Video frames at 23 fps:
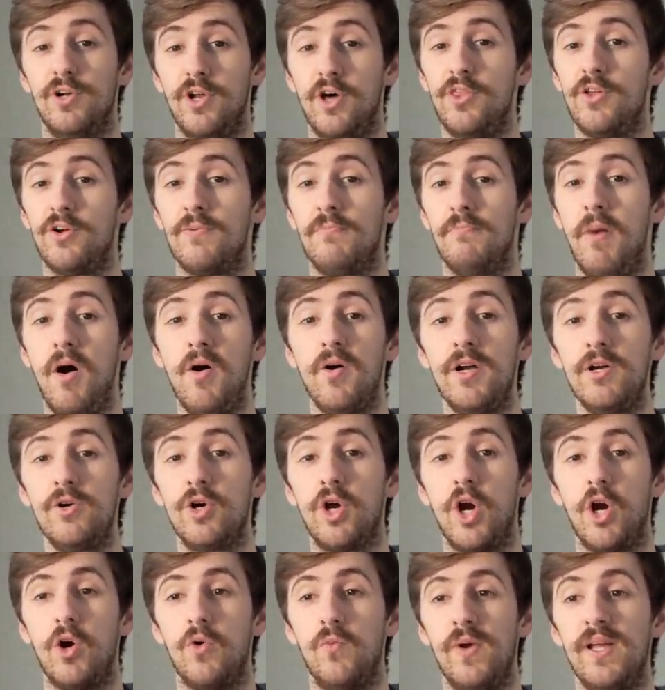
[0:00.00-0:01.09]
another Mario
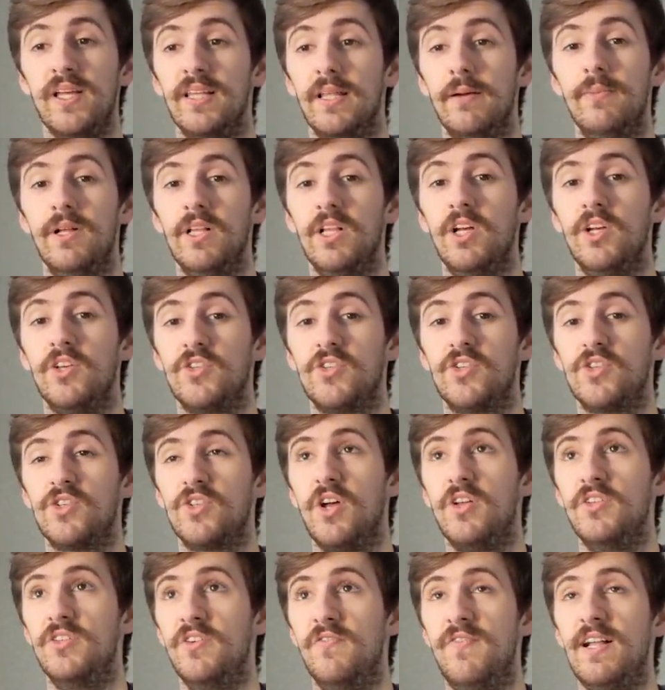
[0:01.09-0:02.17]
Kart Wii Limitless
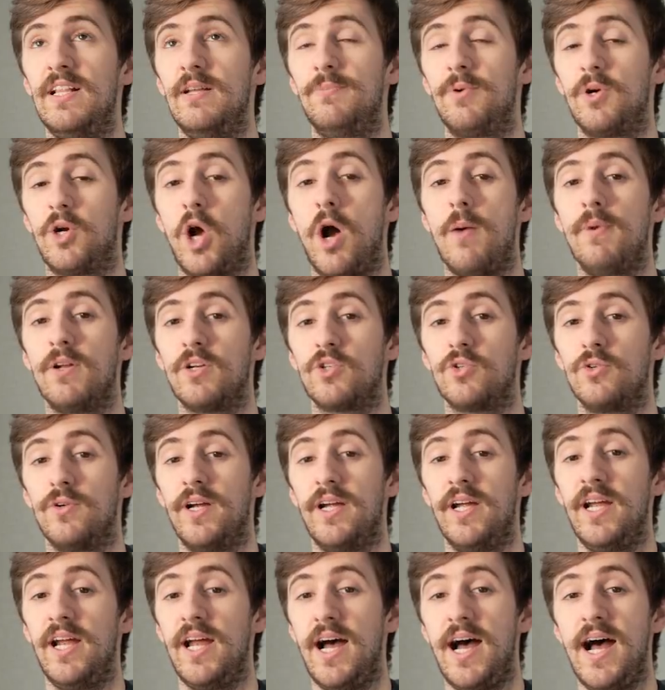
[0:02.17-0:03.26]
developer
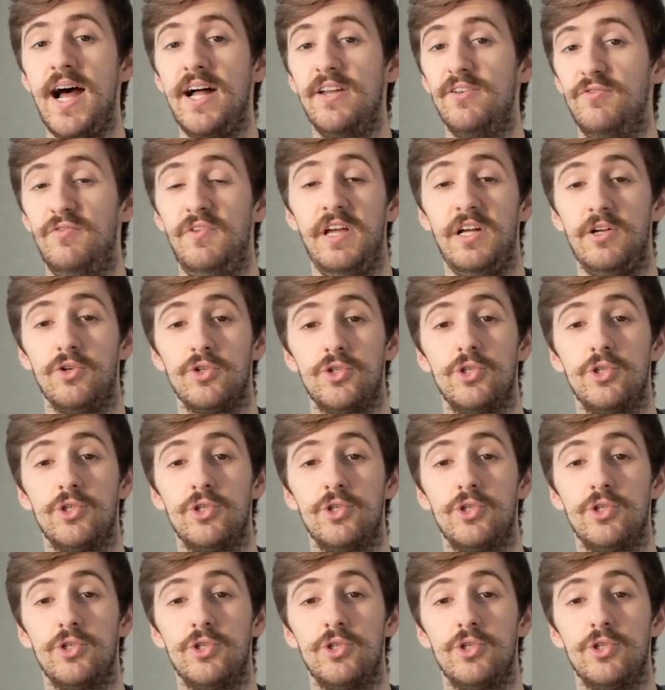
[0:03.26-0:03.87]
commentary and vehicle